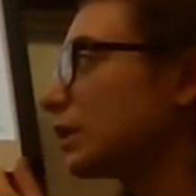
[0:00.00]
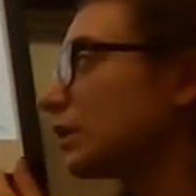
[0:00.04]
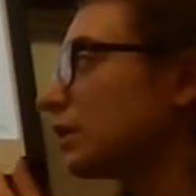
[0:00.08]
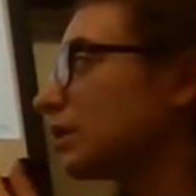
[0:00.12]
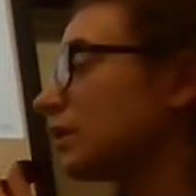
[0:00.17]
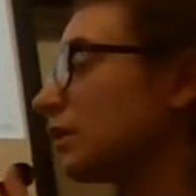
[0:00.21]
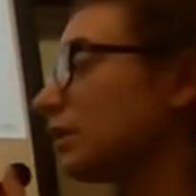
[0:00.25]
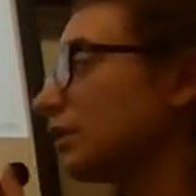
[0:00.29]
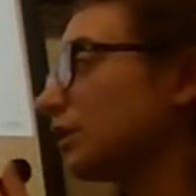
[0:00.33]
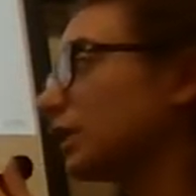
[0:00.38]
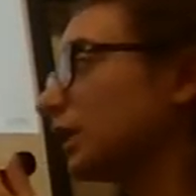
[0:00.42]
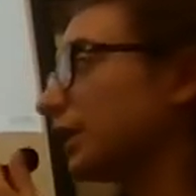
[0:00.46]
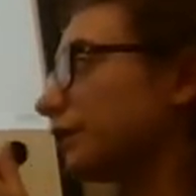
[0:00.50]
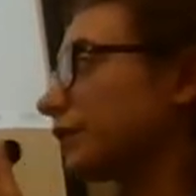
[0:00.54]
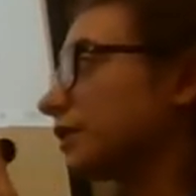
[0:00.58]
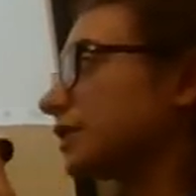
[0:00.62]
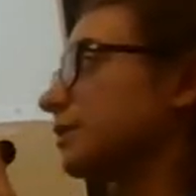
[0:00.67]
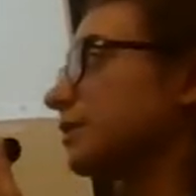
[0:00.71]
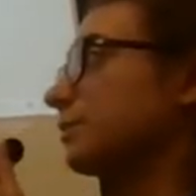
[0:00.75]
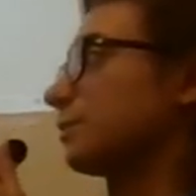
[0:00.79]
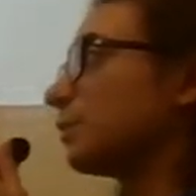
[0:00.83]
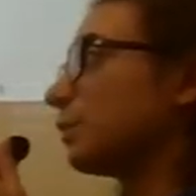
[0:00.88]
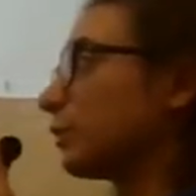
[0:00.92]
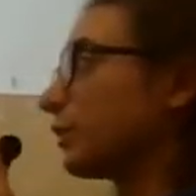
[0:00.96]
Your liver is
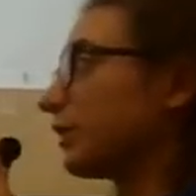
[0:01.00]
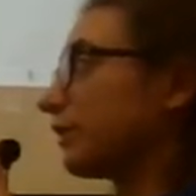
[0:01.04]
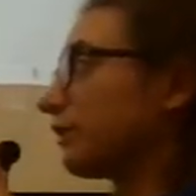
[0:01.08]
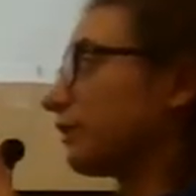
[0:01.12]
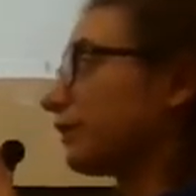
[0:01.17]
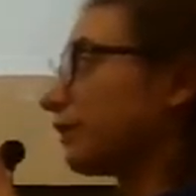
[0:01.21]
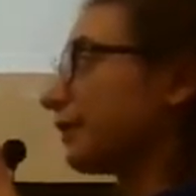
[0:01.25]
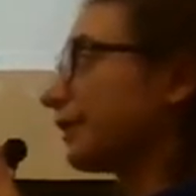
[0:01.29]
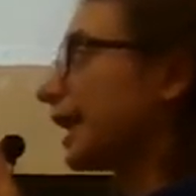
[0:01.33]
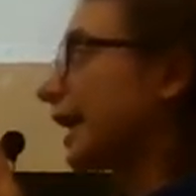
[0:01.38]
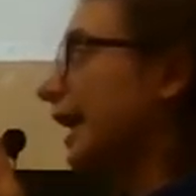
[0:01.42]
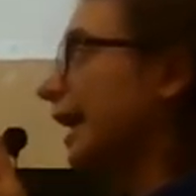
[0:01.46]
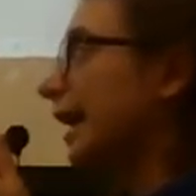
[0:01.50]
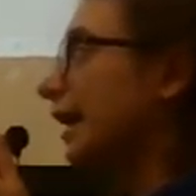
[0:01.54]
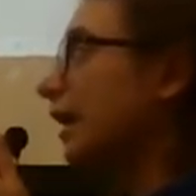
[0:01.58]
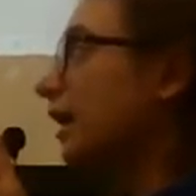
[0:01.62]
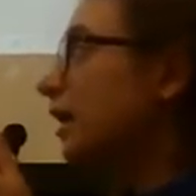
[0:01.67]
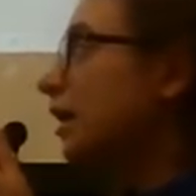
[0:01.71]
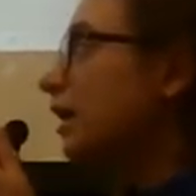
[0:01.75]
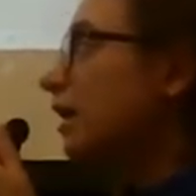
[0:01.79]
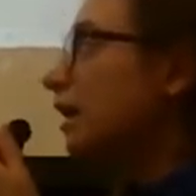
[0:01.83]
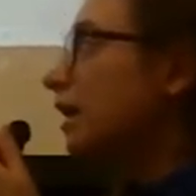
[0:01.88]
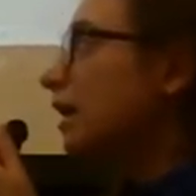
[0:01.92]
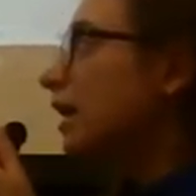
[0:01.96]
important for that.
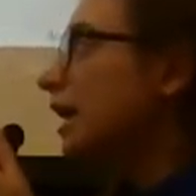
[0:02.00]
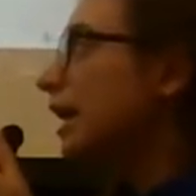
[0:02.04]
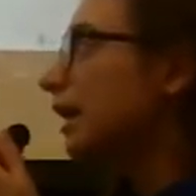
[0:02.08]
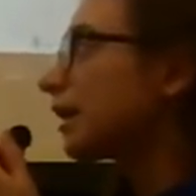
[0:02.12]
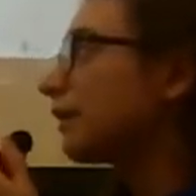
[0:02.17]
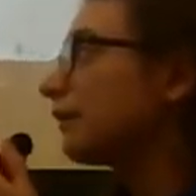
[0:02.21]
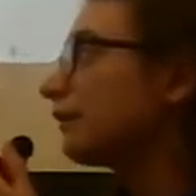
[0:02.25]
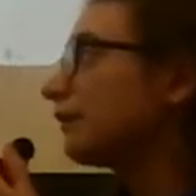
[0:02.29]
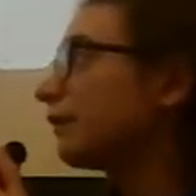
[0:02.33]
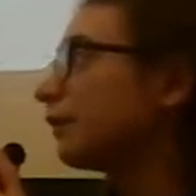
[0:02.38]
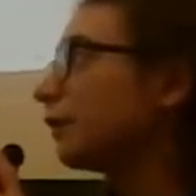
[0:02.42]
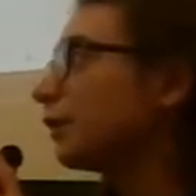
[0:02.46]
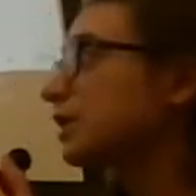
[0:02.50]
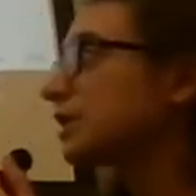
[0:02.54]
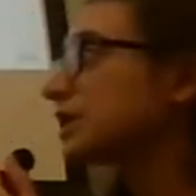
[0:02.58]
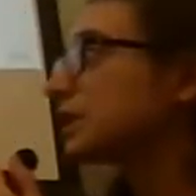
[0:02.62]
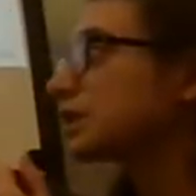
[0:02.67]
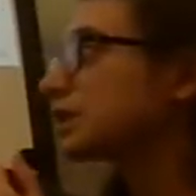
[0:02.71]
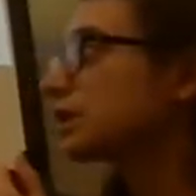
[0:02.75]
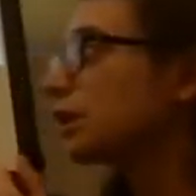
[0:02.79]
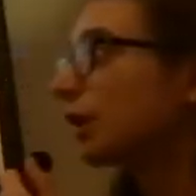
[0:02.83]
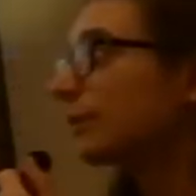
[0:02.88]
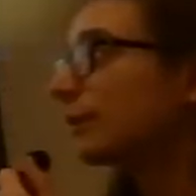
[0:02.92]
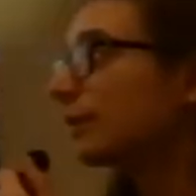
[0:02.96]
It converts
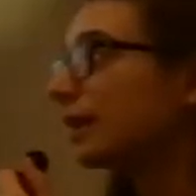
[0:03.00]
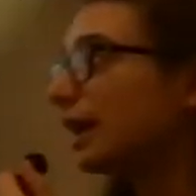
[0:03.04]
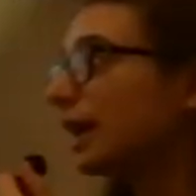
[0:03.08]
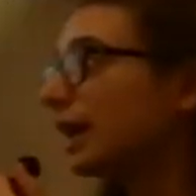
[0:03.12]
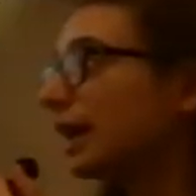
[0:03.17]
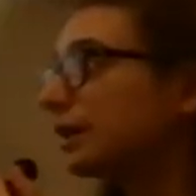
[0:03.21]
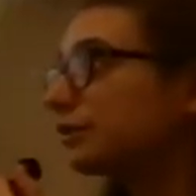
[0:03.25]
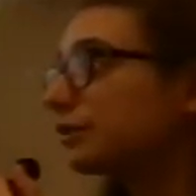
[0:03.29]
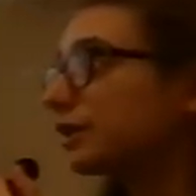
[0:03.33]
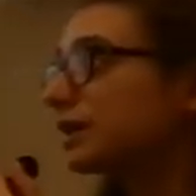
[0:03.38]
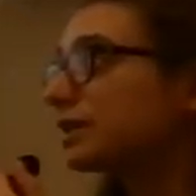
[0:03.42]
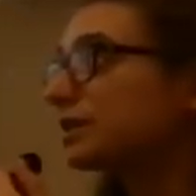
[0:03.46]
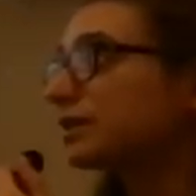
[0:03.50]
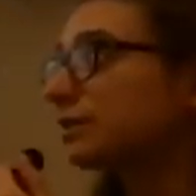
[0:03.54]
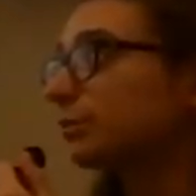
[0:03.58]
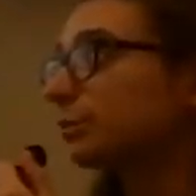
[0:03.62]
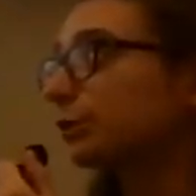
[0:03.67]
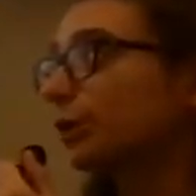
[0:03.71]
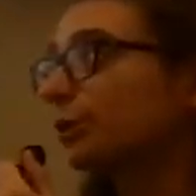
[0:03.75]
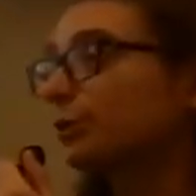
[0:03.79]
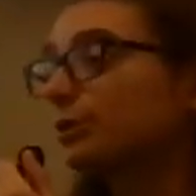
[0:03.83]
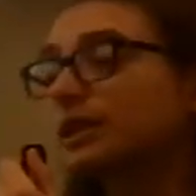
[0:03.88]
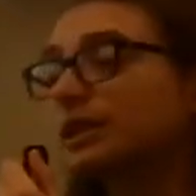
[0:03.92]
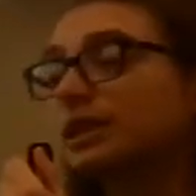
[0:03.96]
carbohydrates and
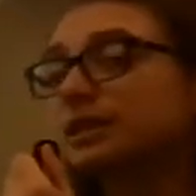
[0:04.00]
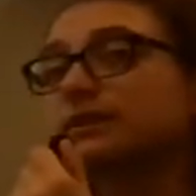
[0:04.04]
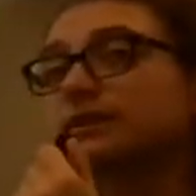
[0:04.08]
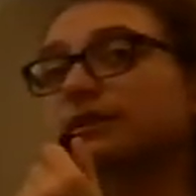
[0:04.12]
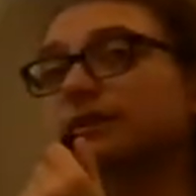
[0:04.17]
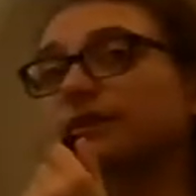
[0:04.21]
proteins into